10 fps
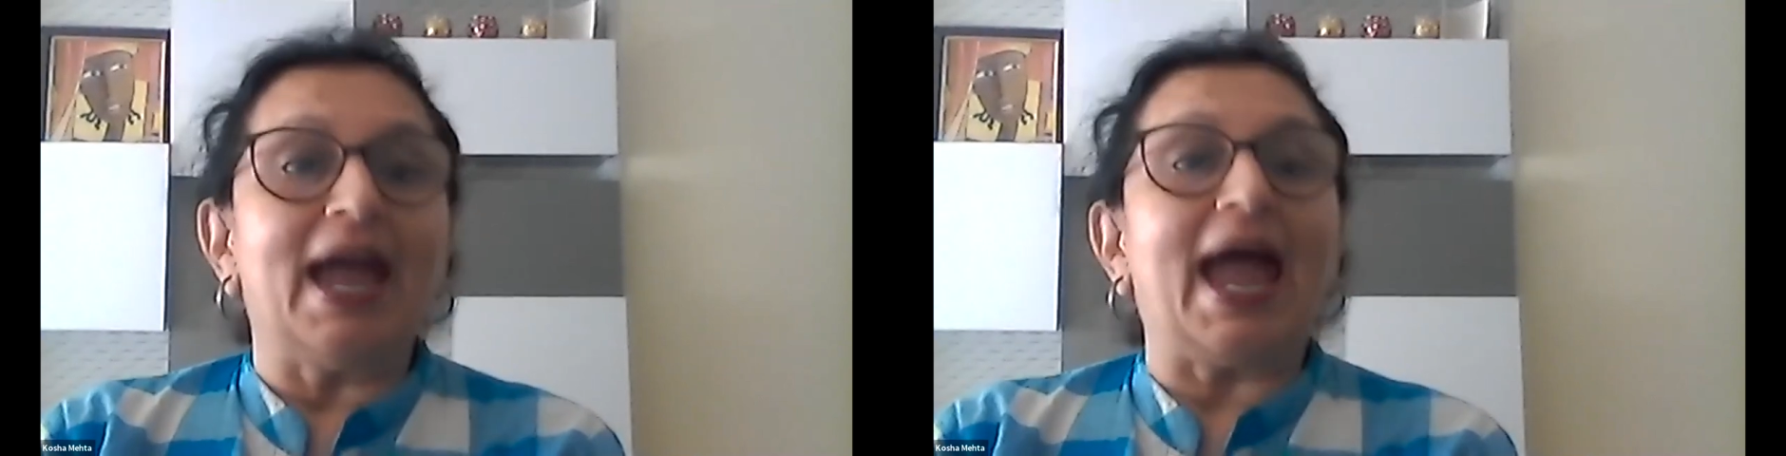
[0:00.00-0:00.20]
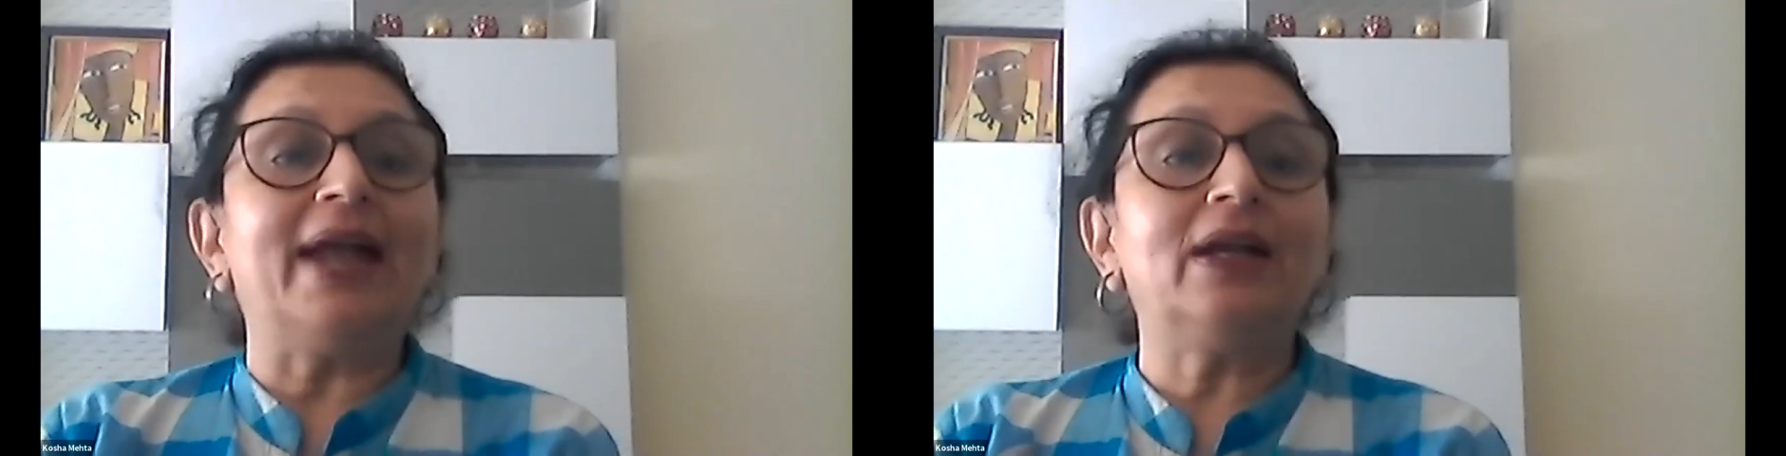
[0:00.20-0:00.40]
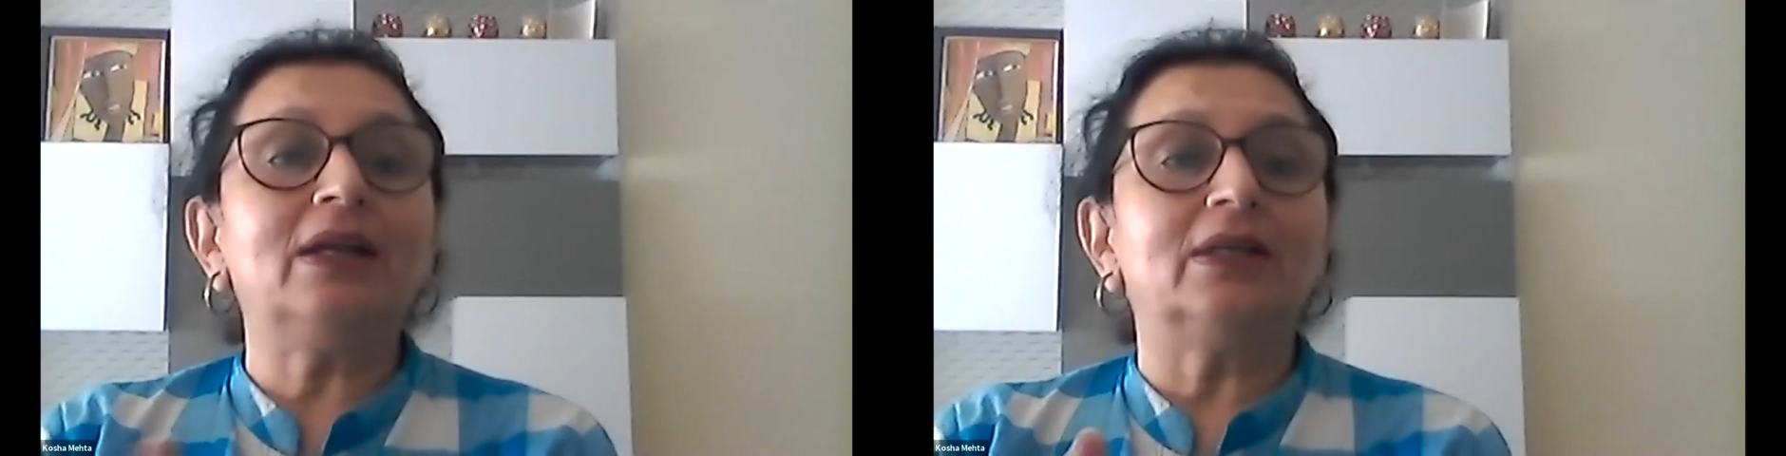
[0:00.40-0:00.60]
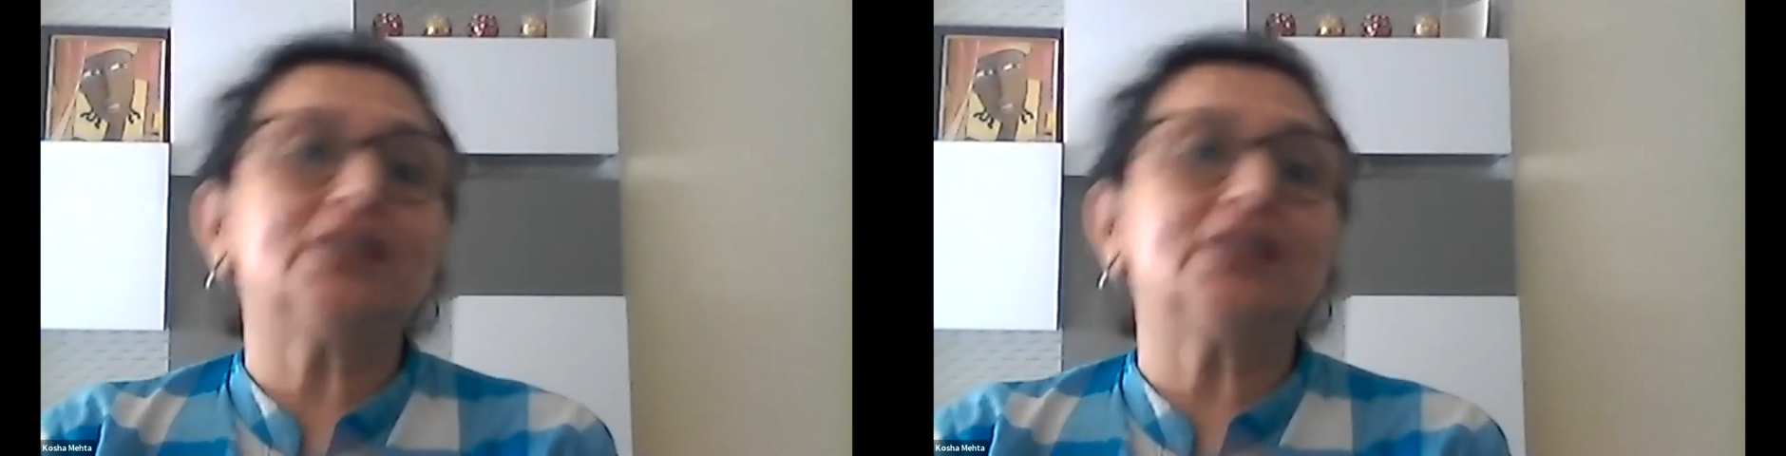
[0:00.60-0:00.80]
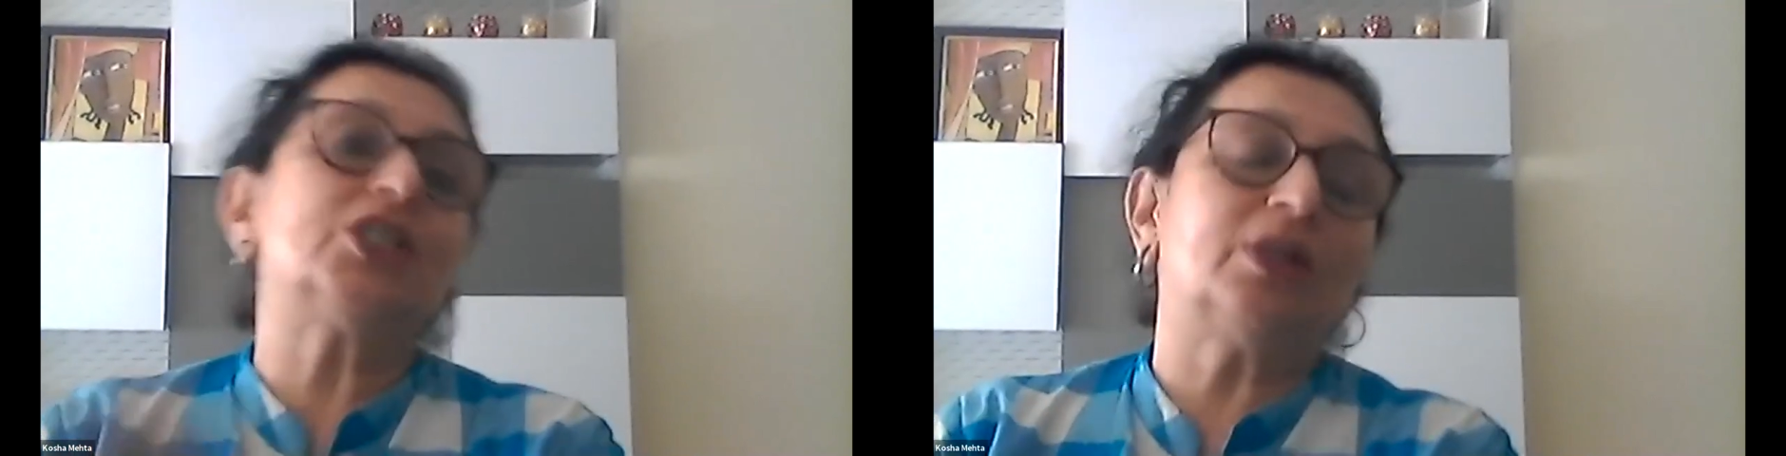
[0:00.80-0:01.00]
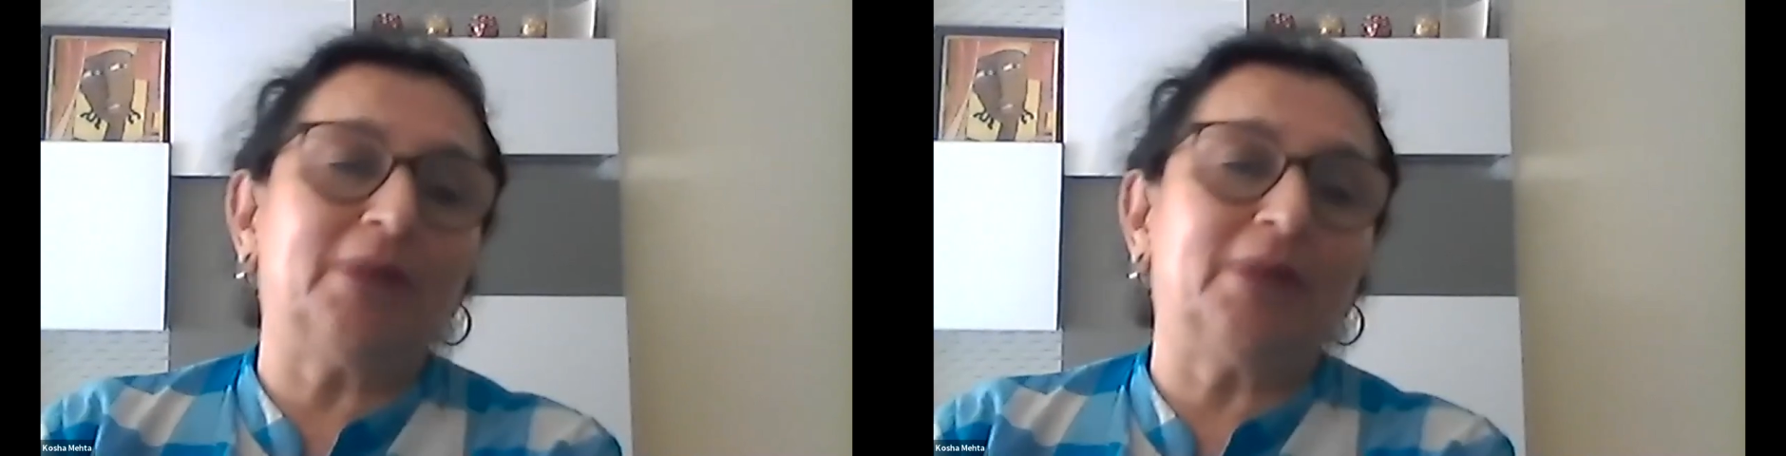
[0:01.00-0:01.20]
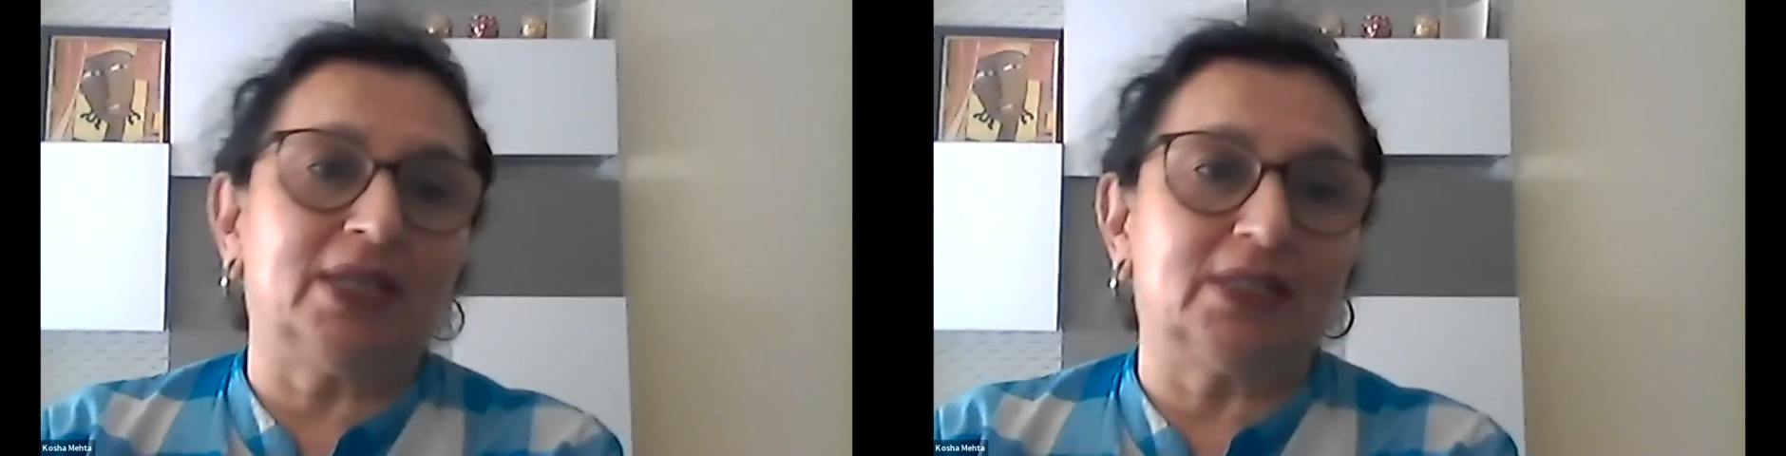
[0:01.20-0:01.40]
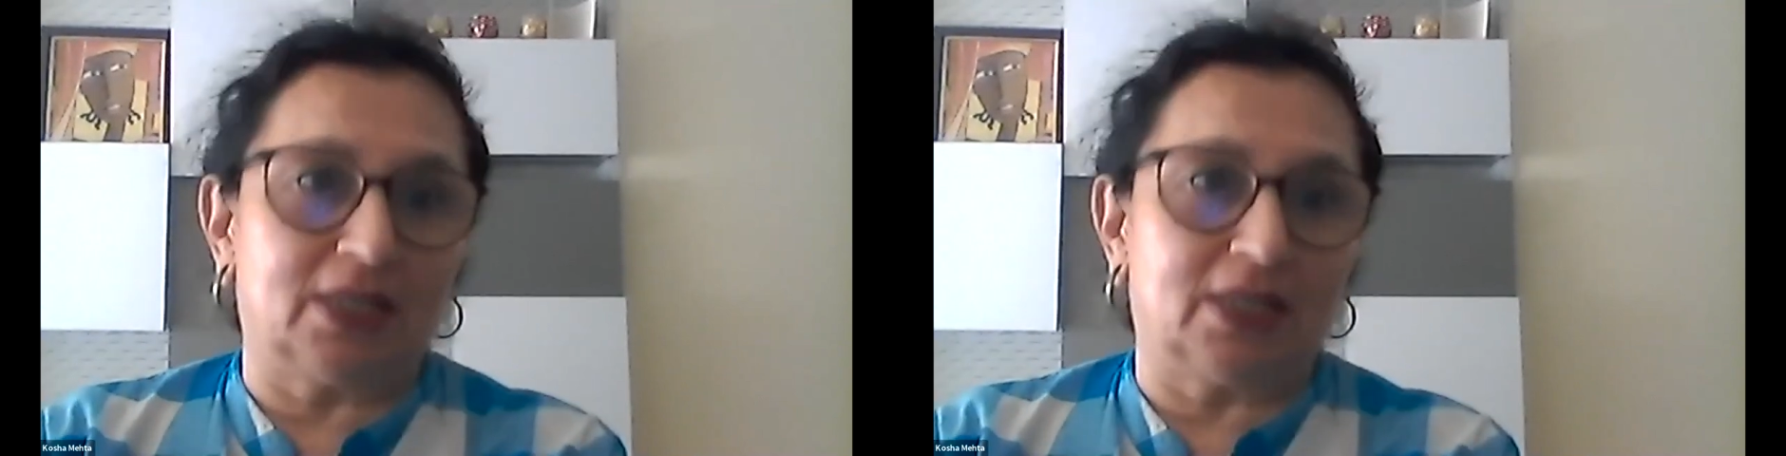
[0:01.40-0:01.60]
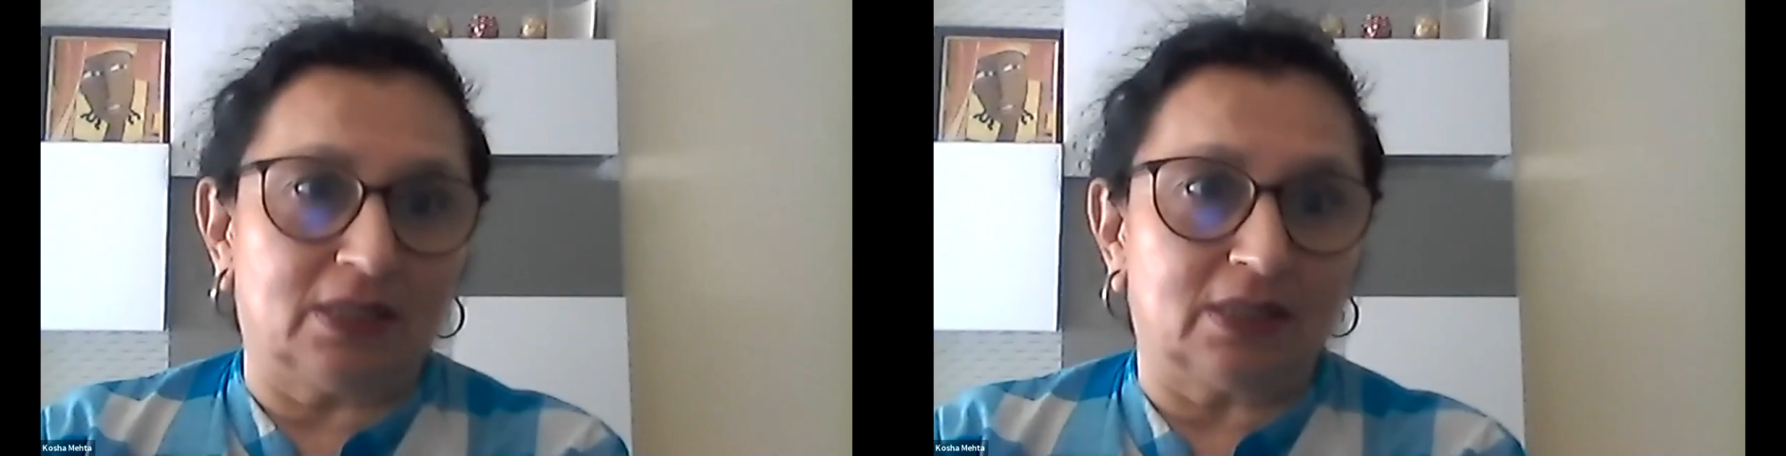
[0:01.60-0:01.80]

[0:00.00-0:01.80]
and decision-making skills.